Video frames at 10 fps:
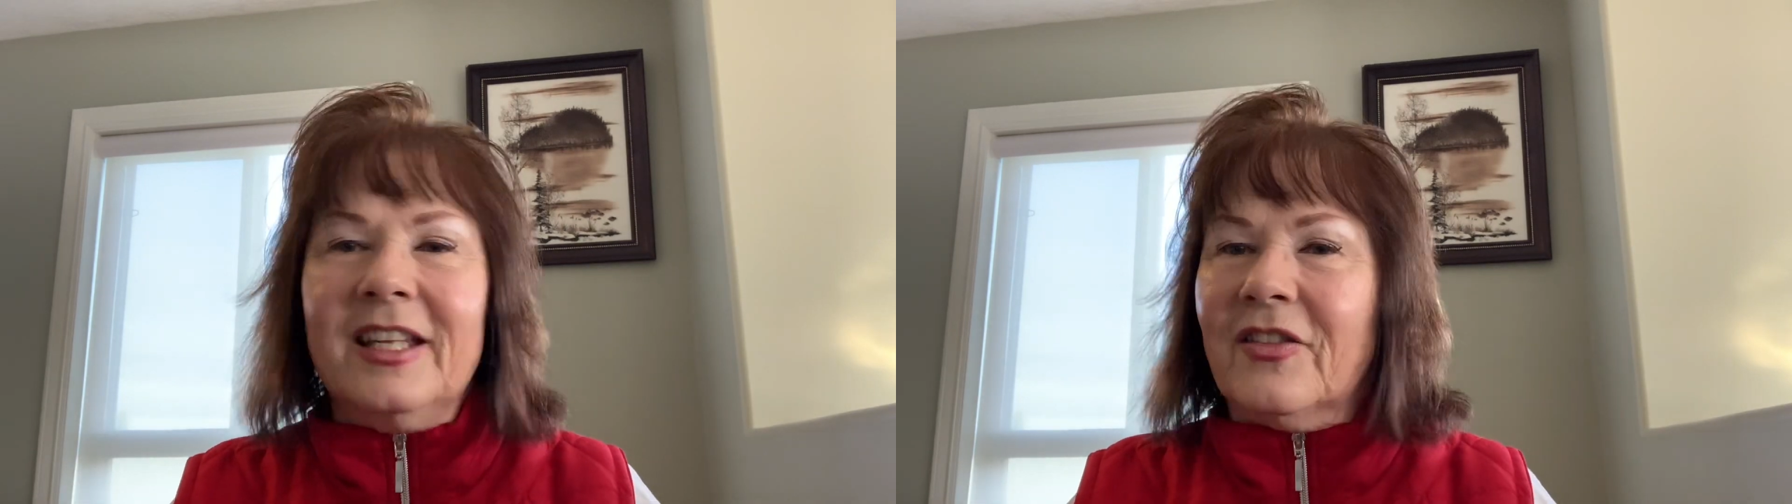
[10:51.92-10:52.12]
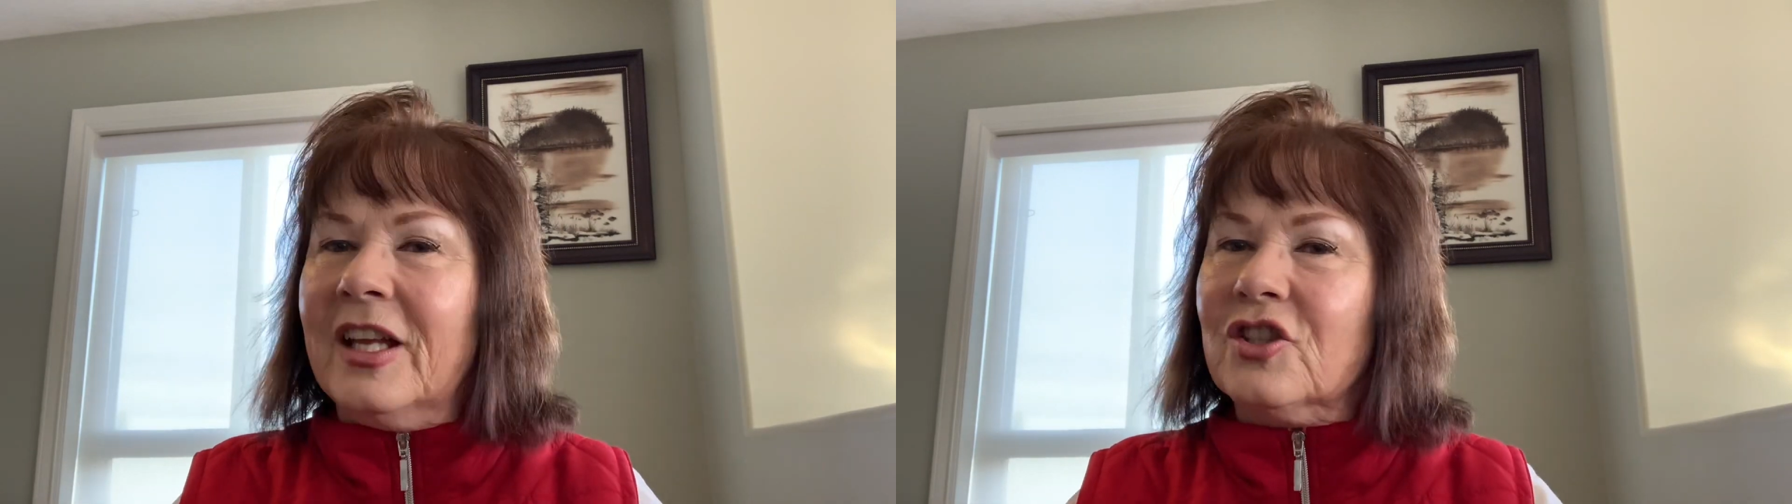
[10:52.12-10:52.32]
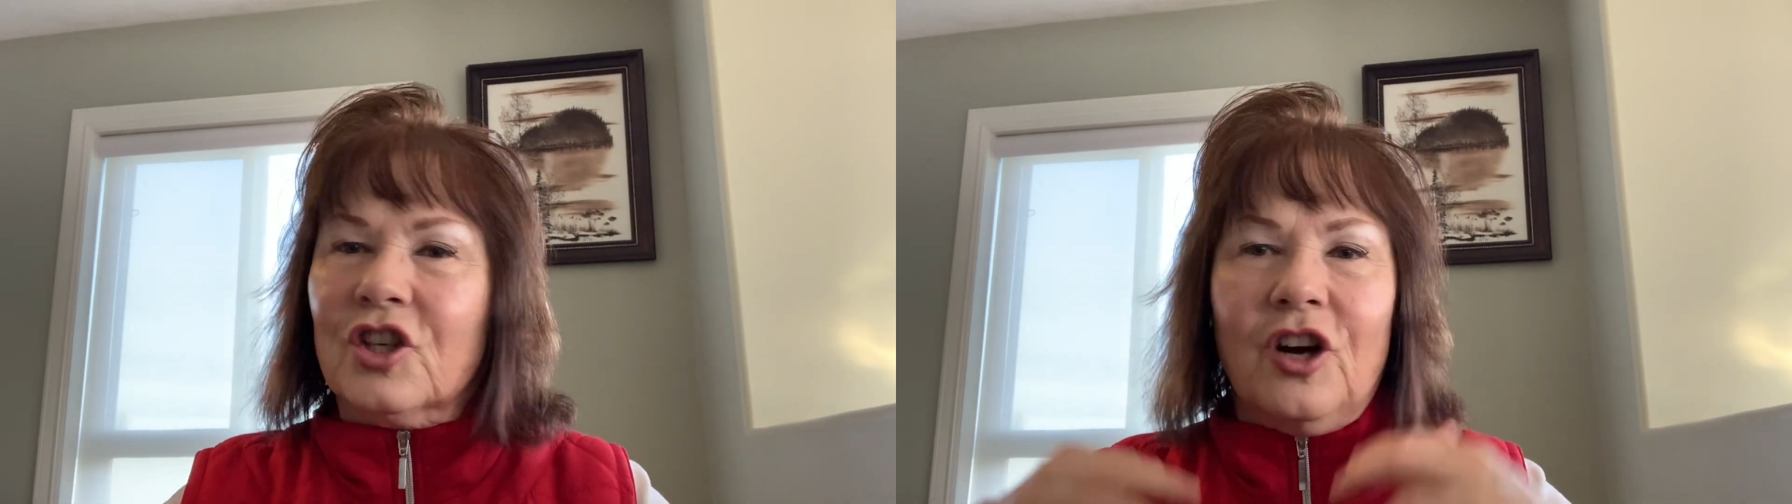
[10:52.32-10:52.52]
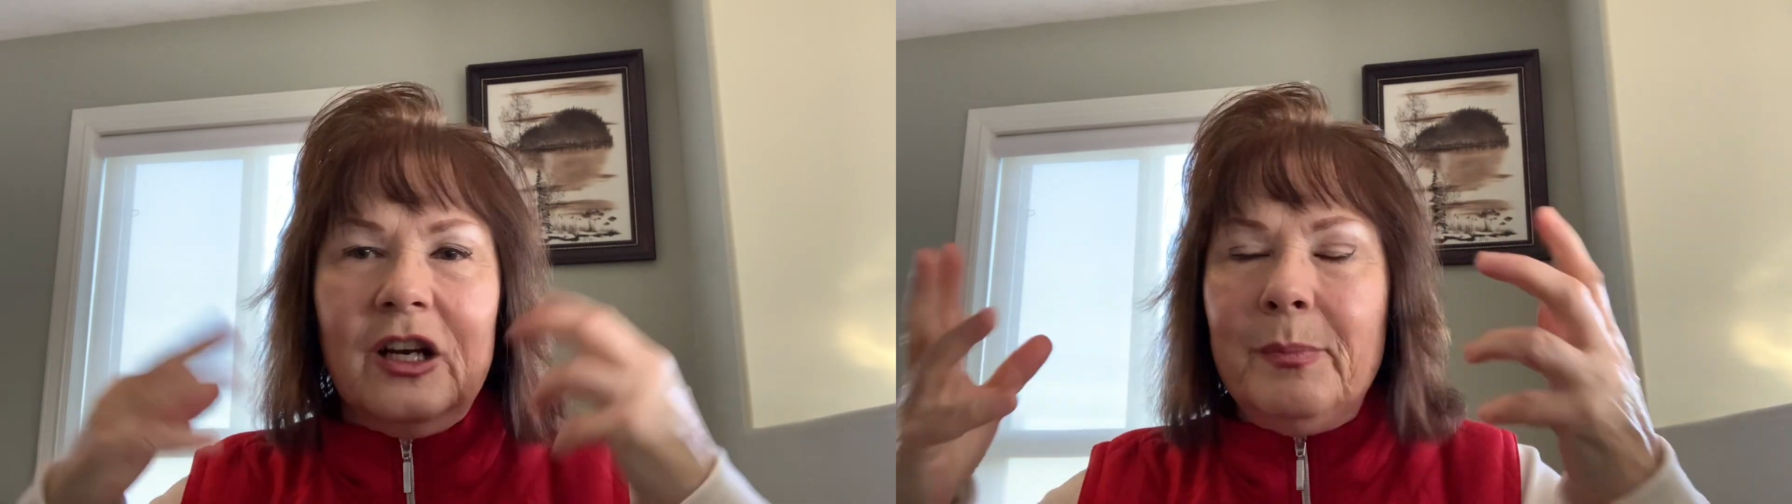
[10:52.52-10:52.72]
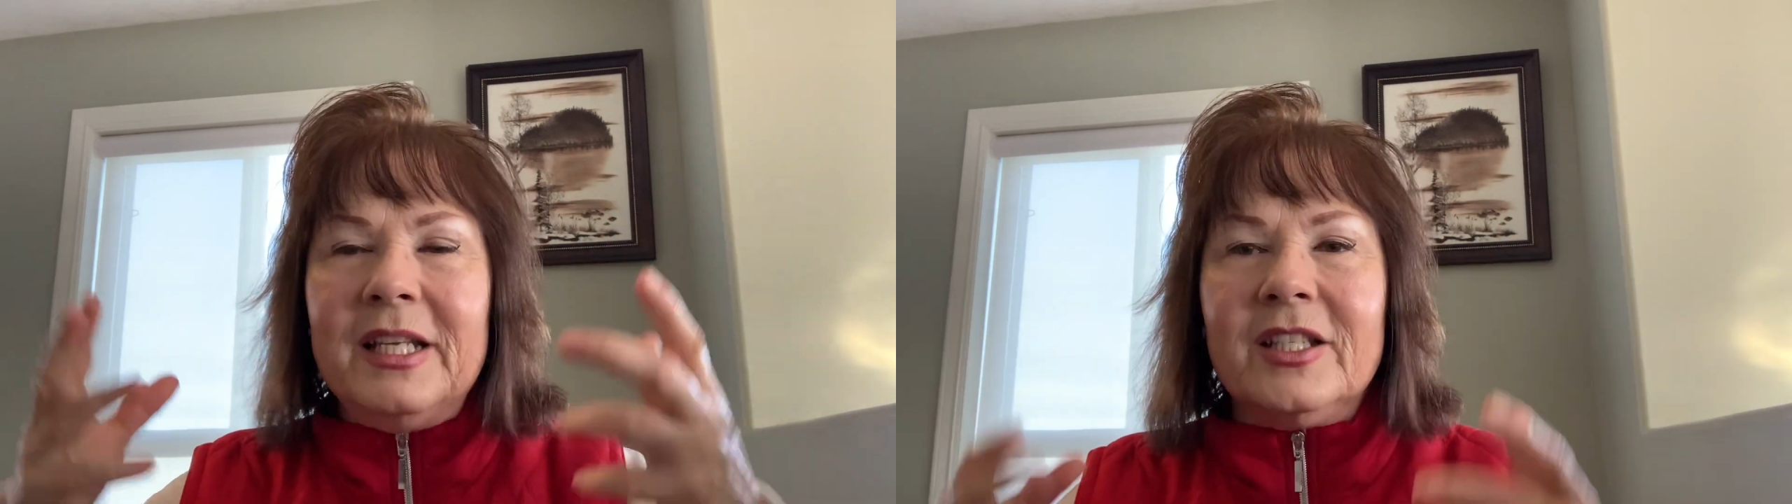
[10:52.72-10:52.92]
things are going
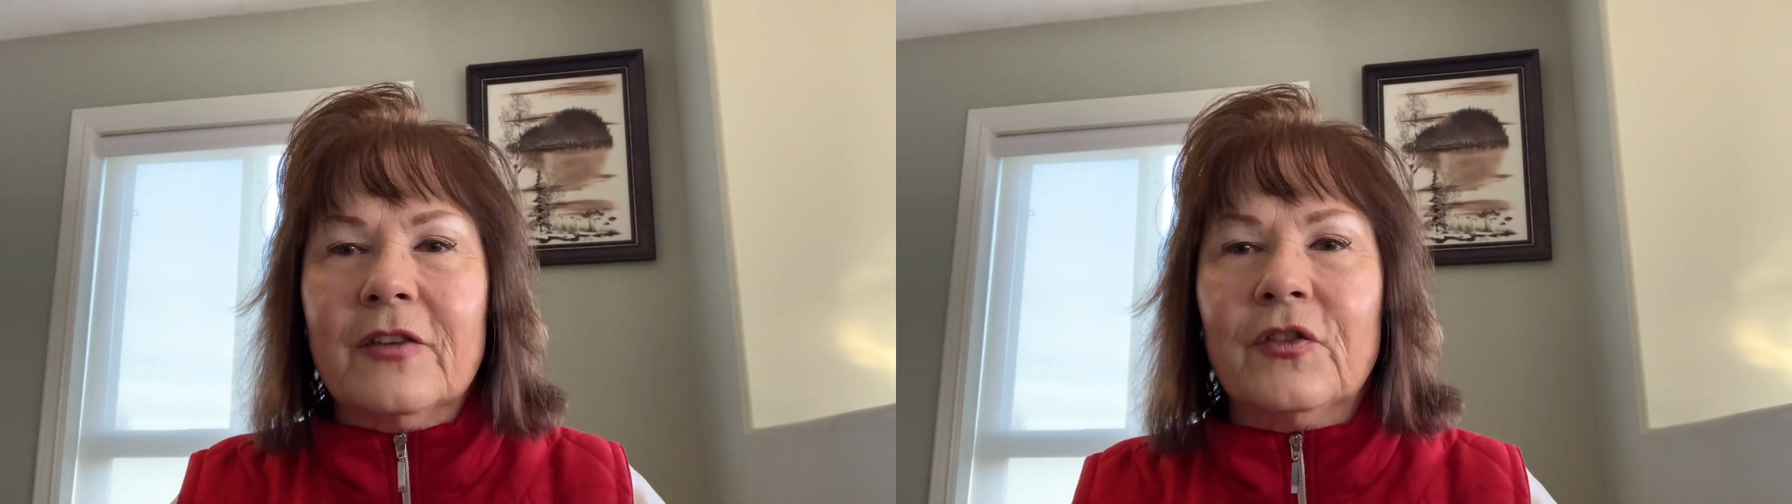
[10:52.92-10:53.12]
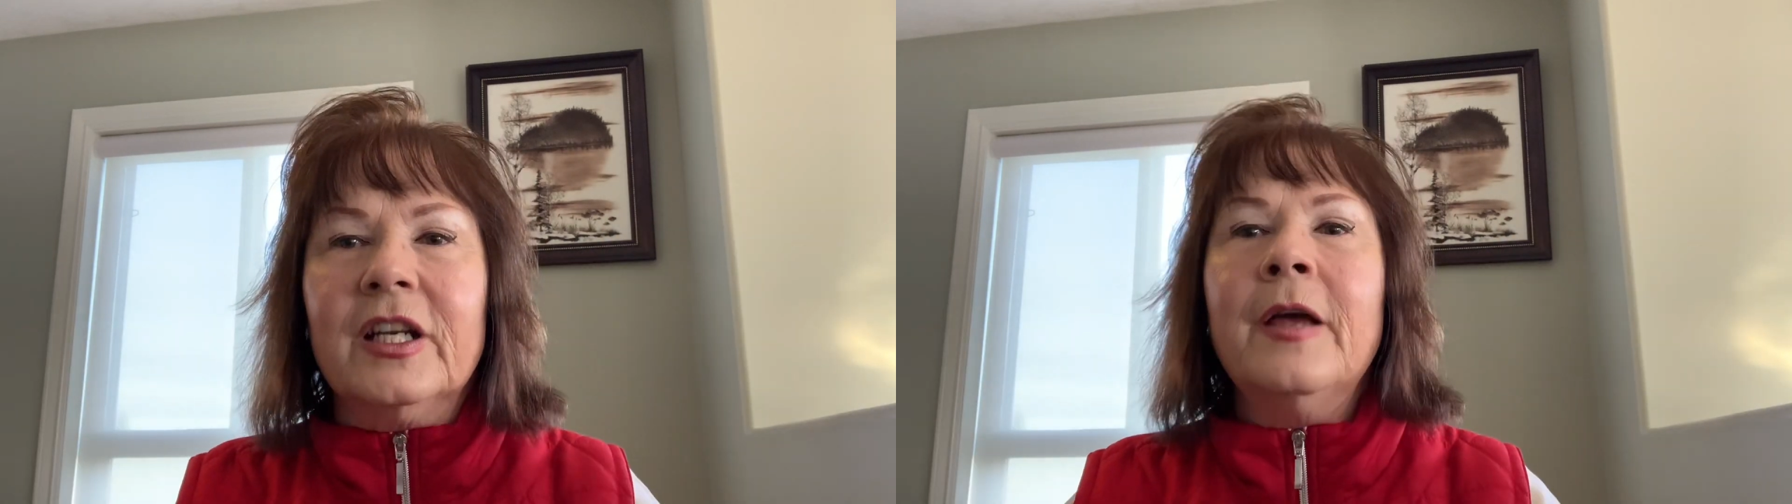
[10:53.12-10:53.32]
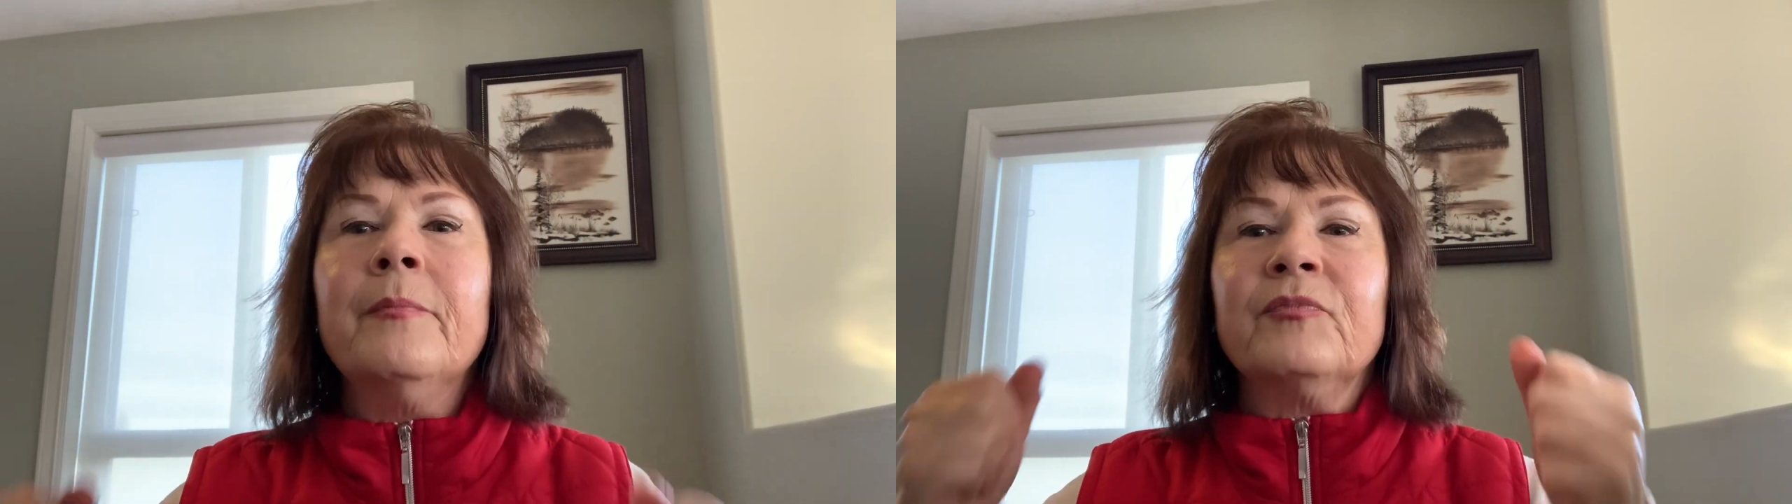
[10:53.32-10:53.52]
to be different.